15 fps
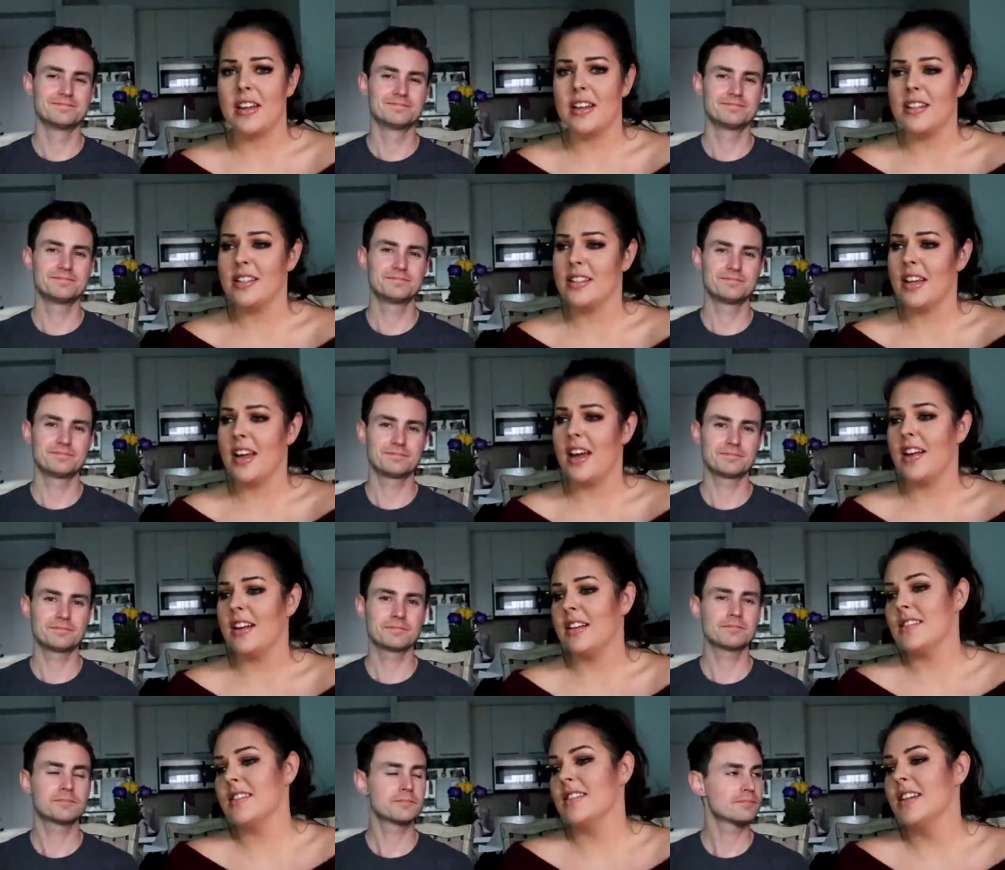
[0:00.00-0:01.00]
Speaker 1: is
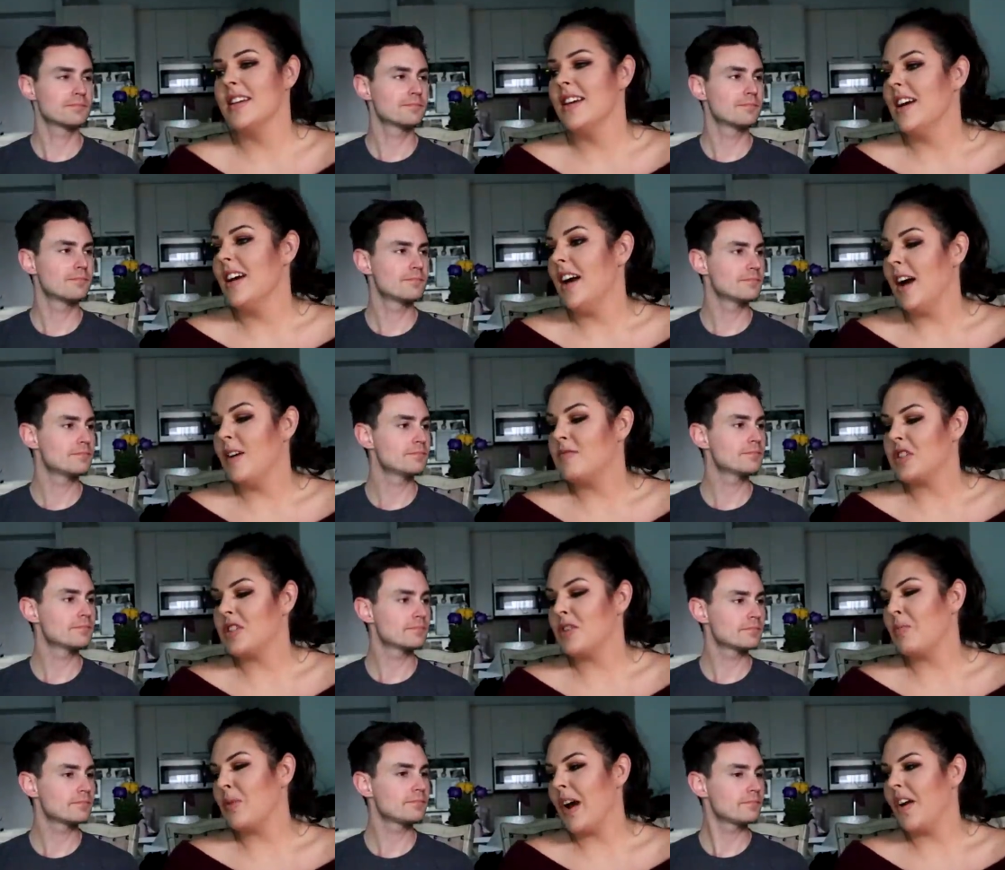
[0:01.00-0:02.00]
and I'm just
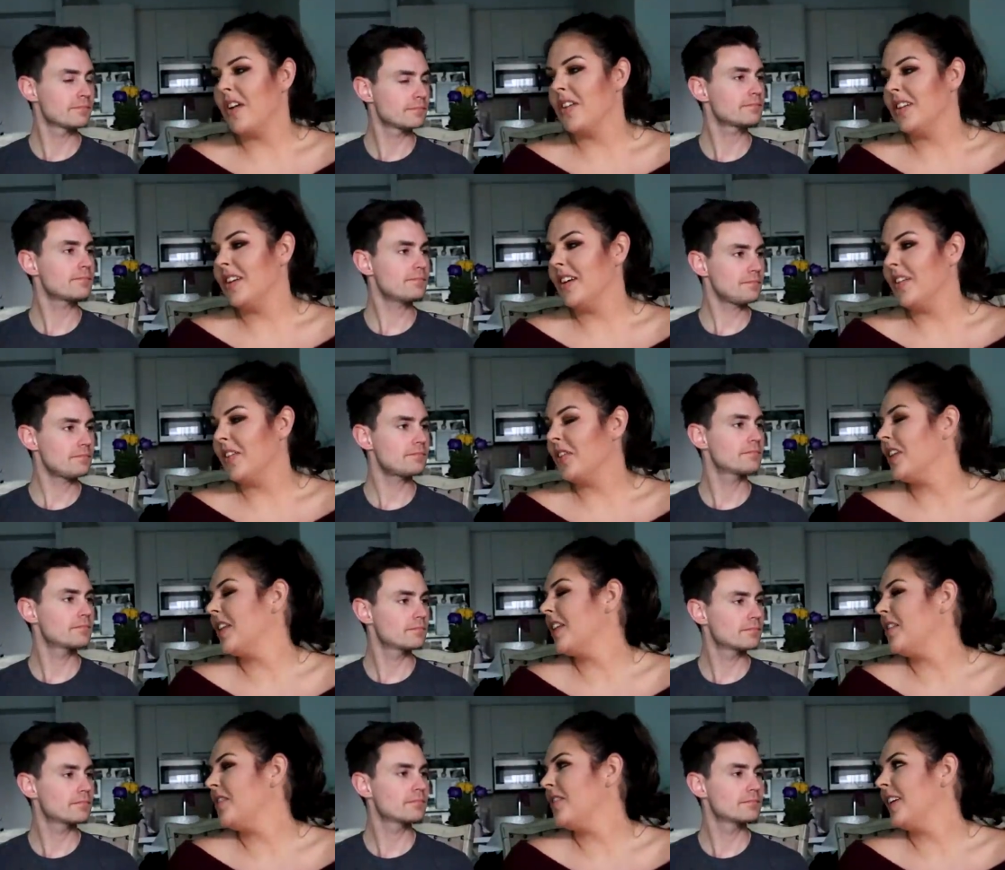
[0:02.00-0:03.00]
so proud of everything
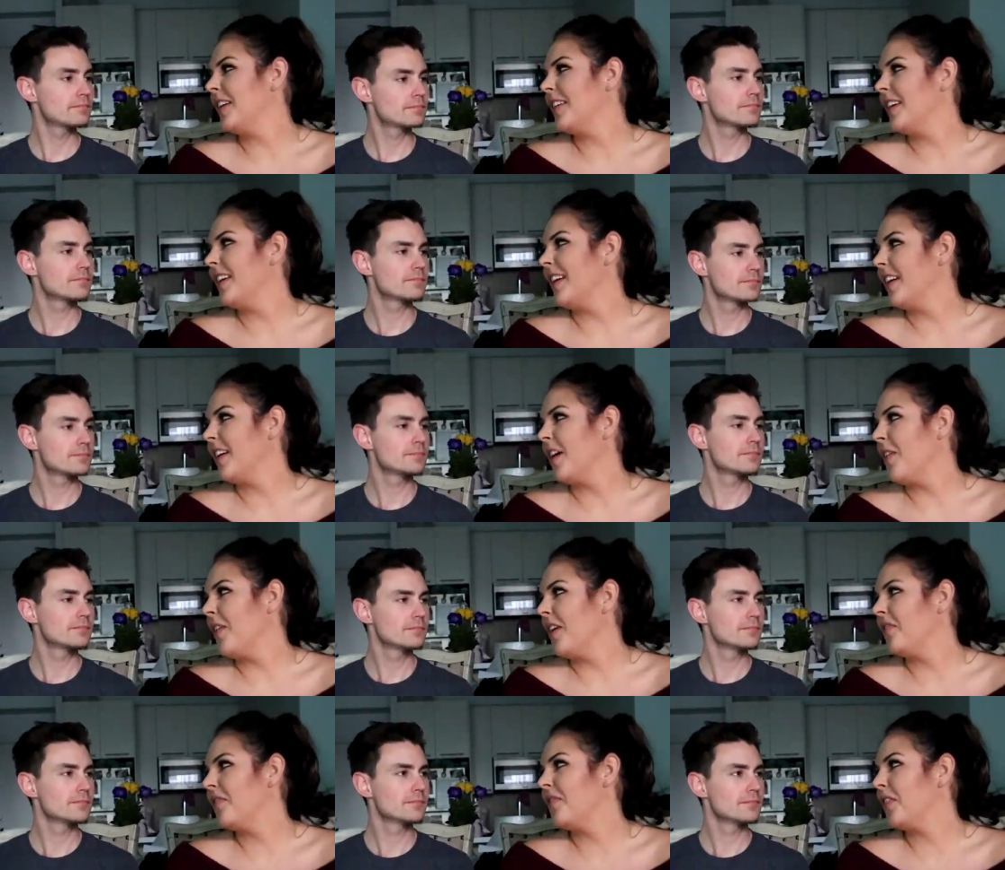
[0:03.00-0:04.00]
that you've done and I cannot
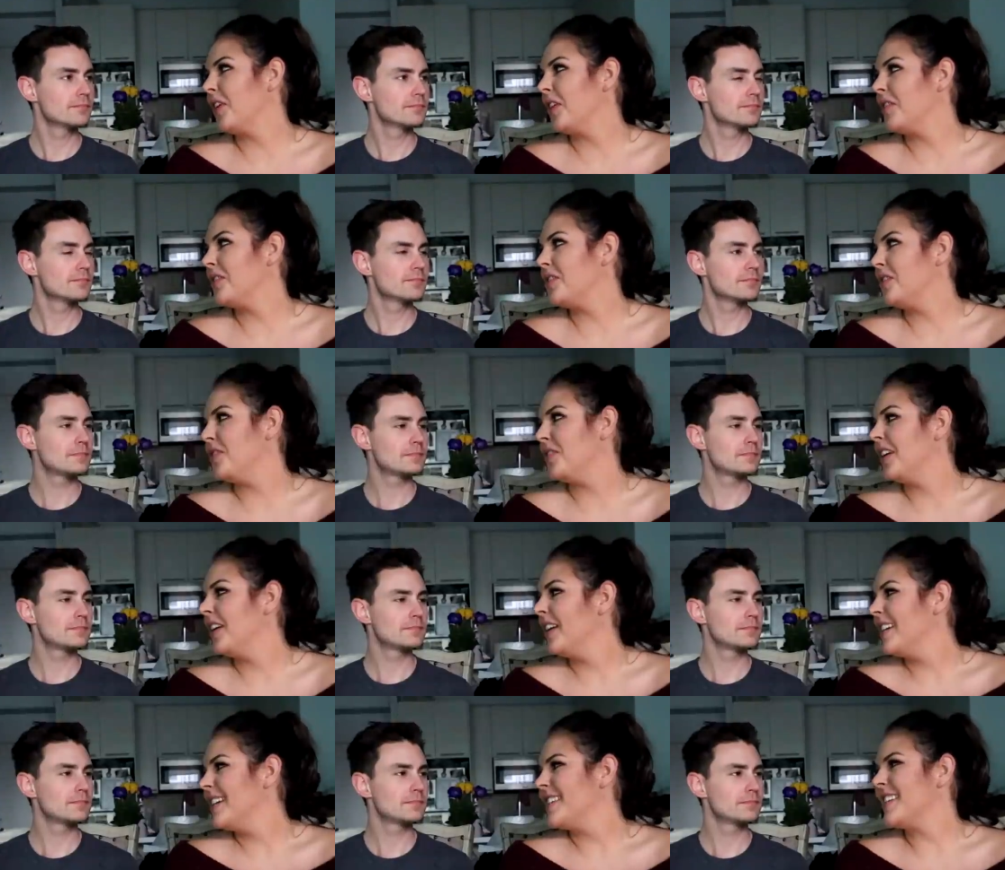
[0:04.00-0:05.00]
wait for you to
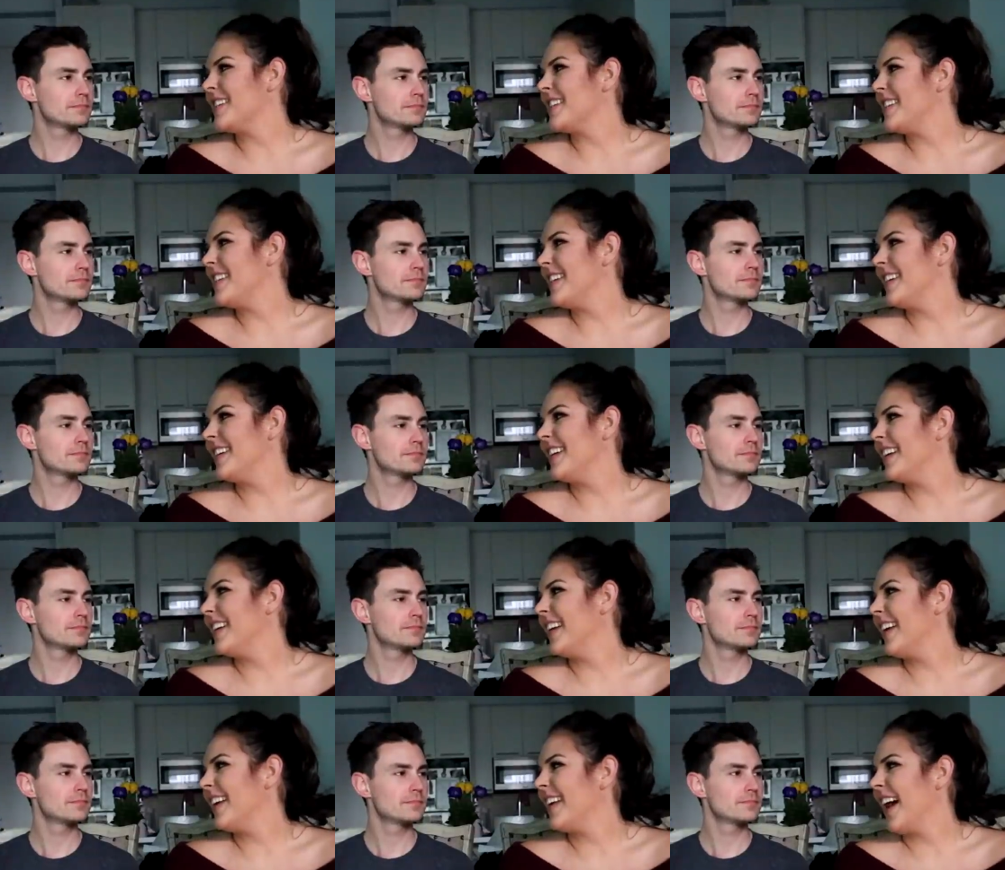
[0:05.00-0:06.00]
succeed in
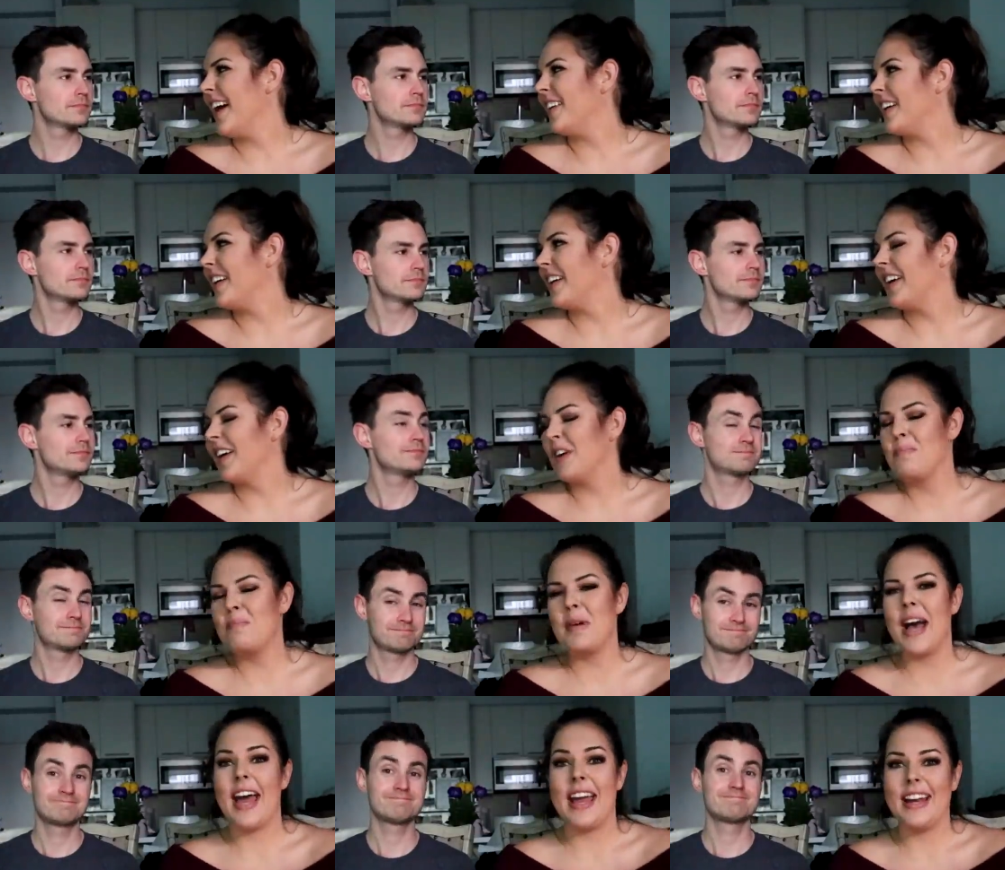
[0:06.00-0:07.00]
Calgary.
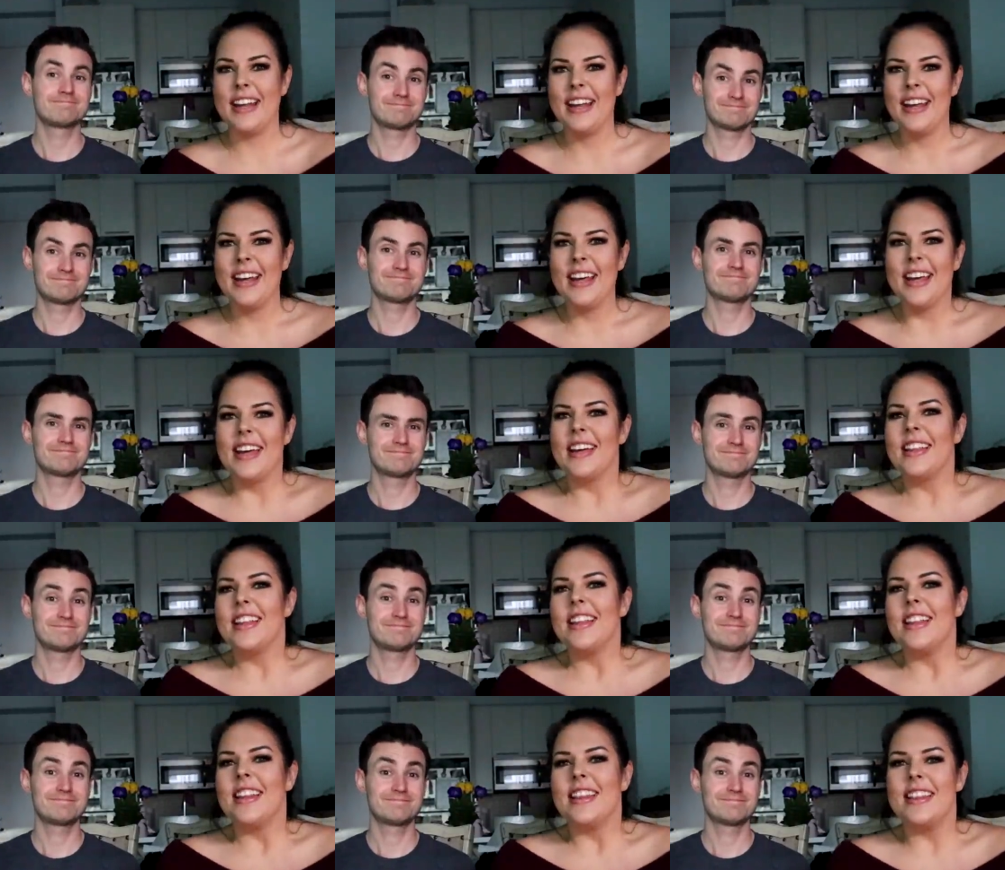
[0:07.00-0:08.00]
But
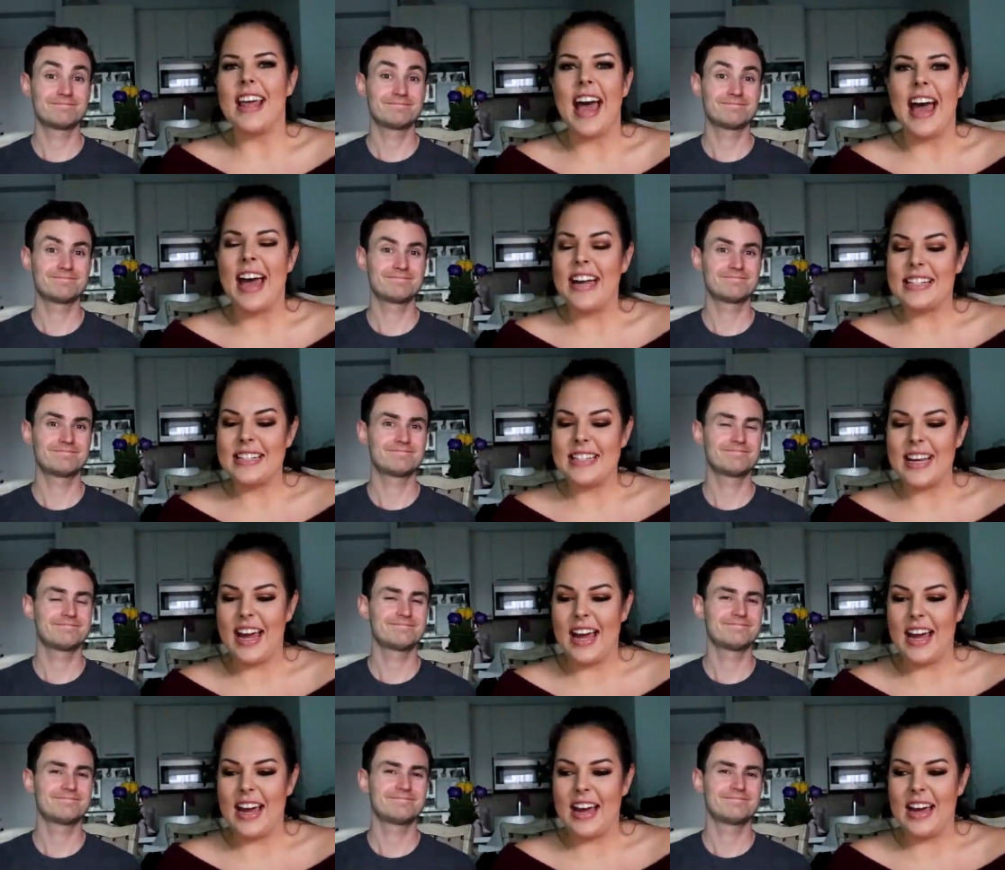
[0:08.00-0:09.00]
that
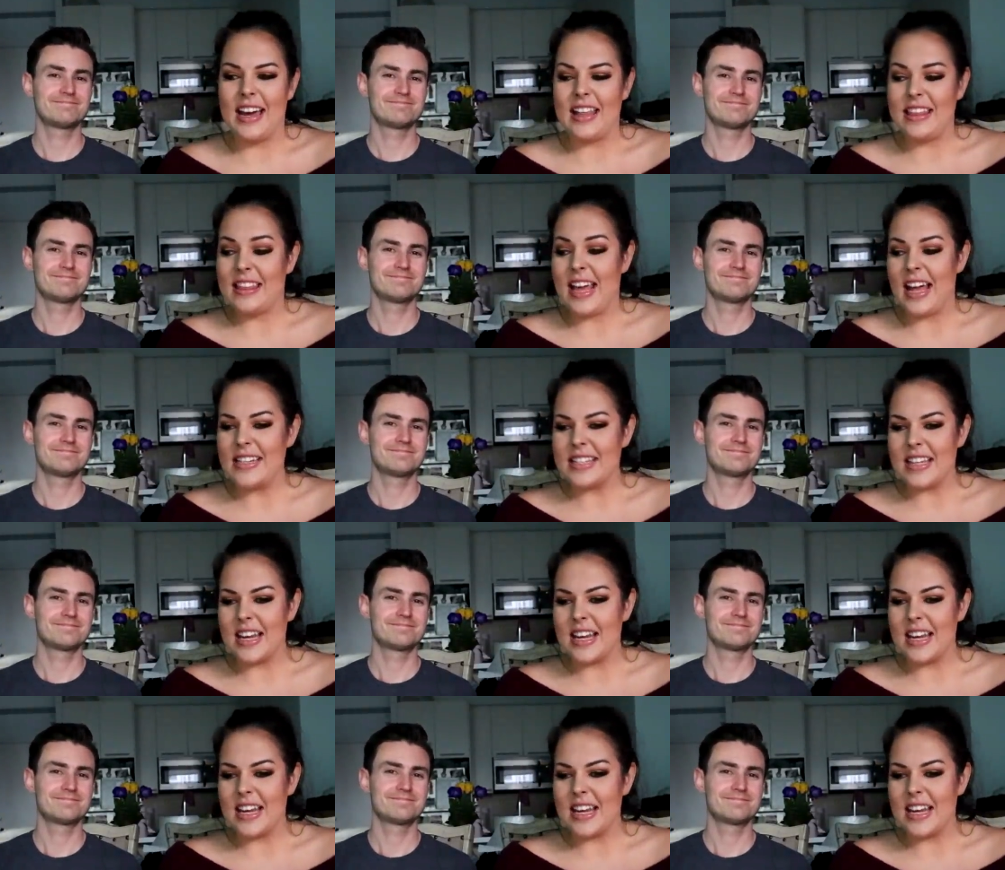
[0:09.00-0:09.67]
uh, that's